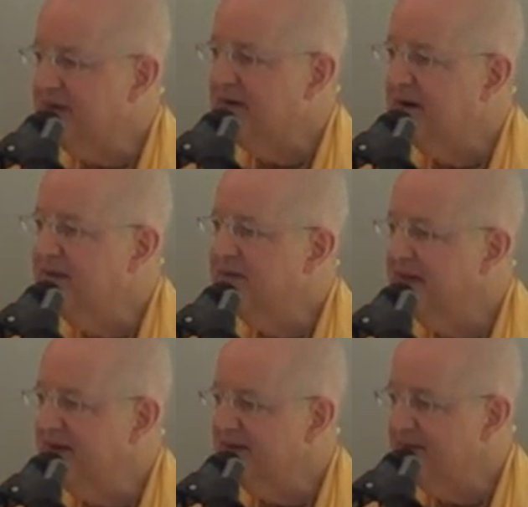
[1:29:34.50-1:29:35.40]
there are other
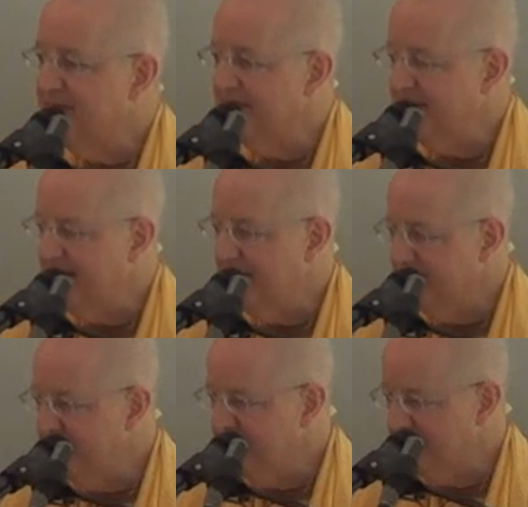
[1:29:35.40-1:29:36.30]
things that may be
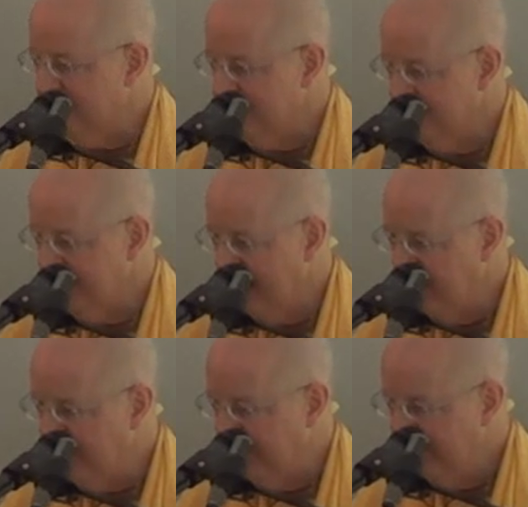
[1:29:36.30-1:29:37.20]
resources that
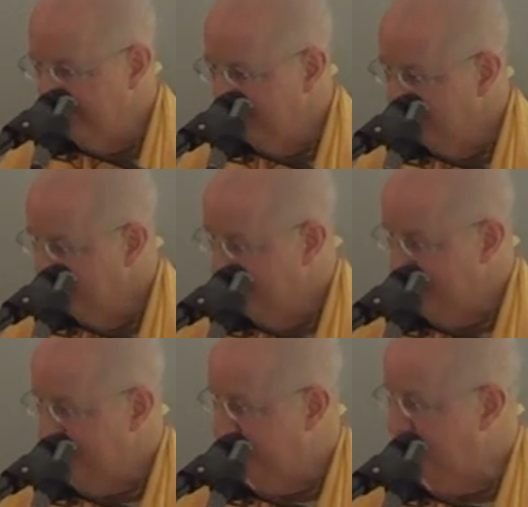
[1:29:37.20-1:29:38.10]
help
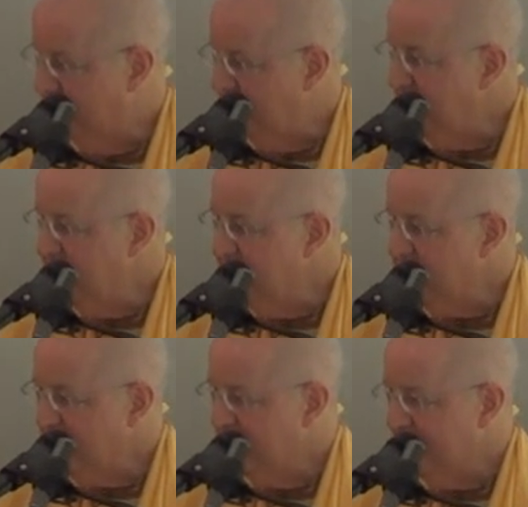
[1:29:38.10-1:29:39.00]

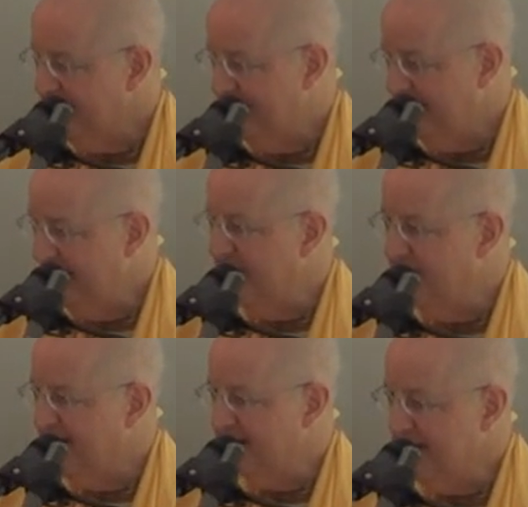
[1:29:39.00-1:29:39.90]
move down the
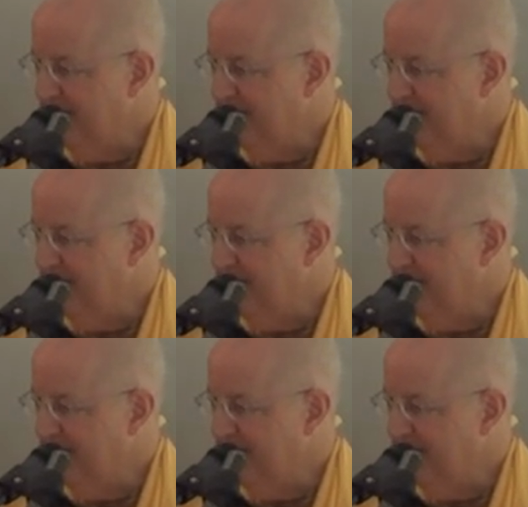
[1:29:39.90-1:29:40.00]
bhakti